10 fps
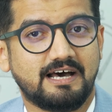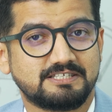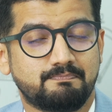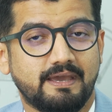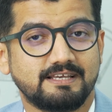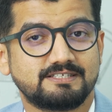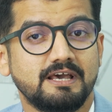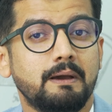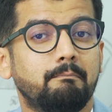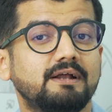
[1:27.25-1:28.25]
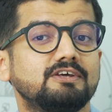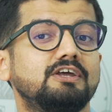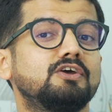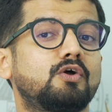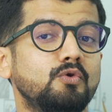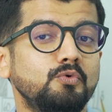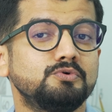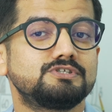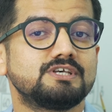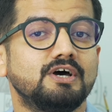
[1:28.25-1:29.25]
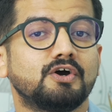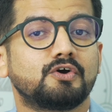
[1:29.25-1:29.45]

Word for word: class based but includes